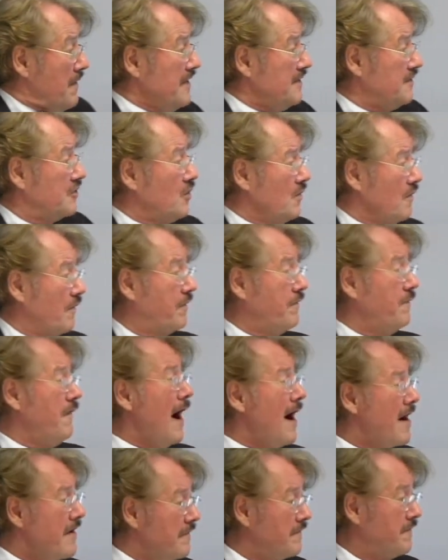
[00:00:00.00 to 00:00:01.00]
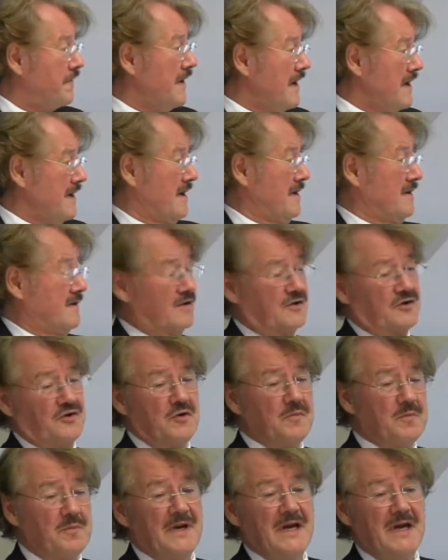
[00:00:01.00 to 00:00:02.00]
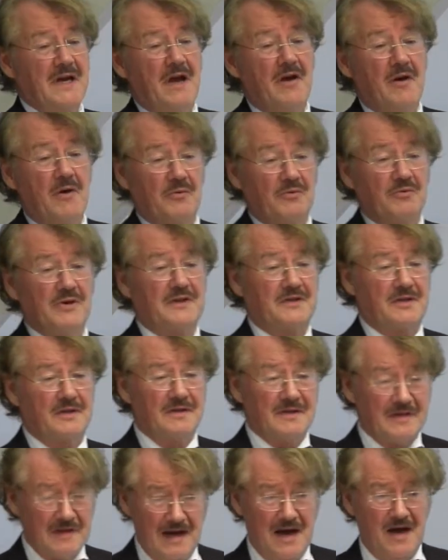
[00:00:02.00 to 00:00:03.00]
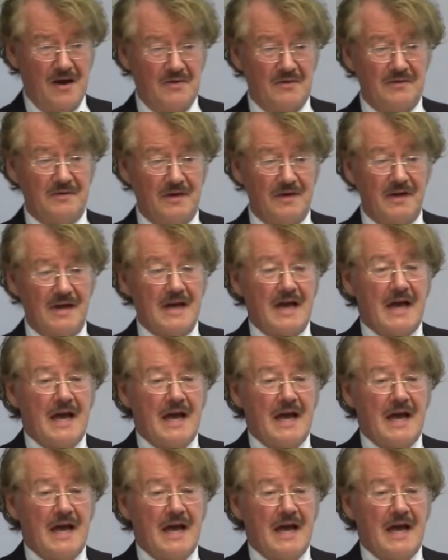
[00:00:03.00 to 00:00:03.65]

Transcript: This took 5 years to be written down,